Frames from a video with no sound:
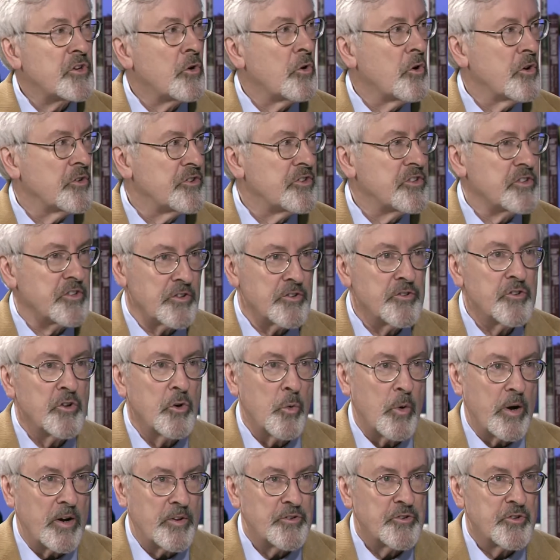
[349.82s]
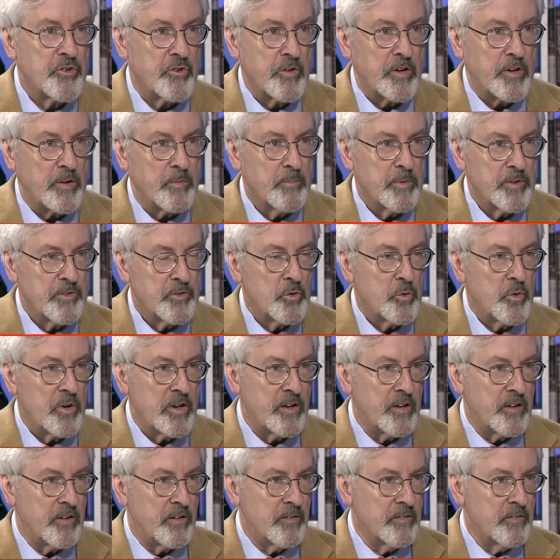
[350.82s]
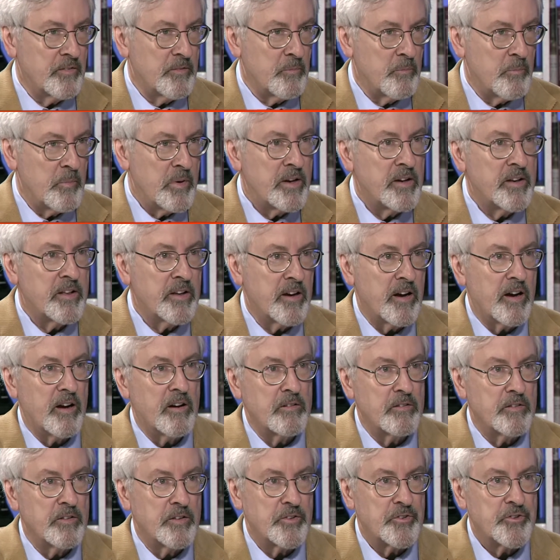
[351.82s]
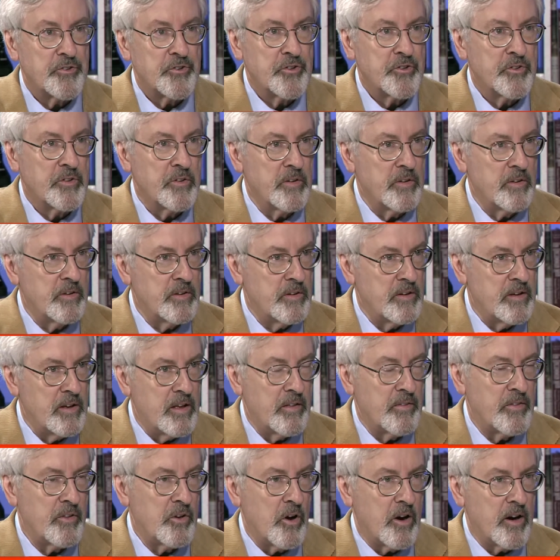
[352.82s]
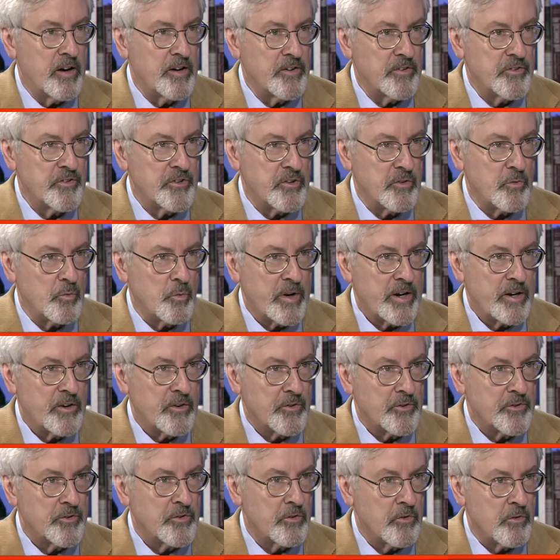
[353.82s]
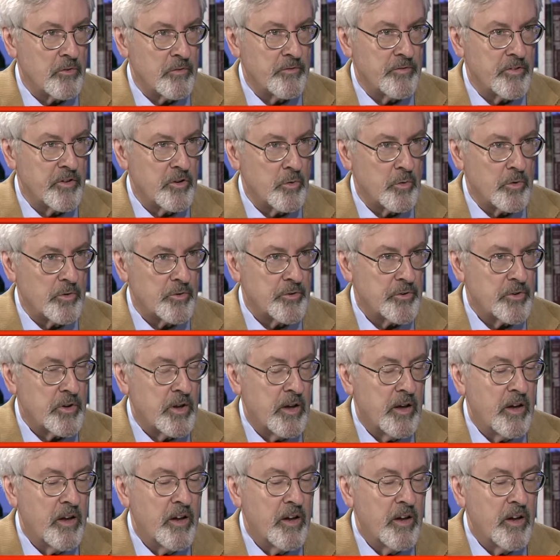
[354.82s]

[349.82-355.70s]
course, is a two-way street between media outlets and the audience and readers or viewers.